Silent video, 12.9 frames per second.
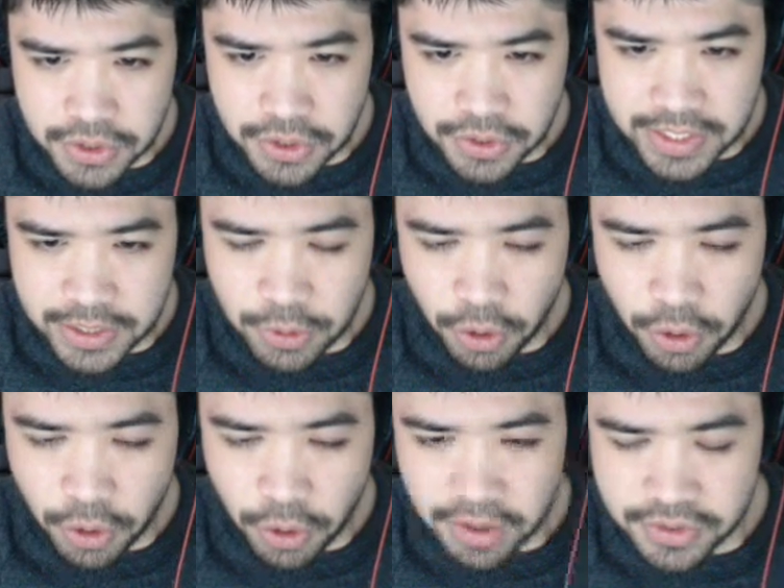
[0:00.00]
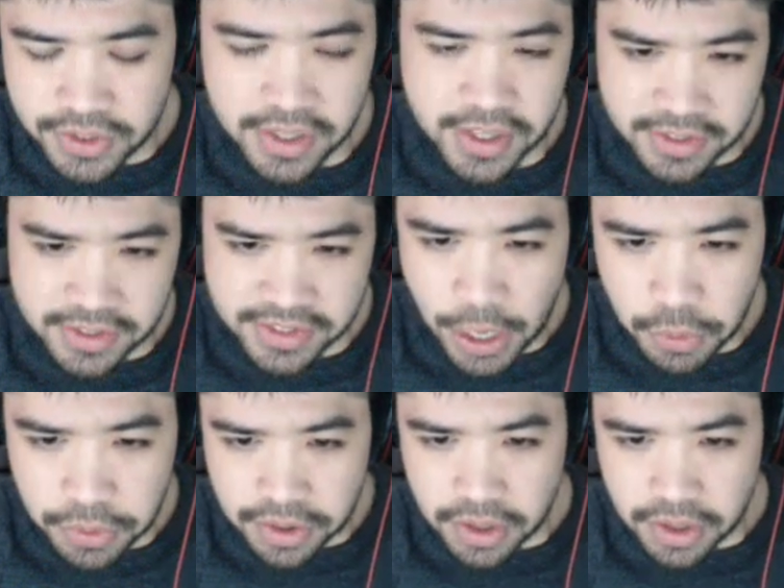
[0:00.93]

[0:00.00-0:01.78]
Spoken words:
to the north or to the south.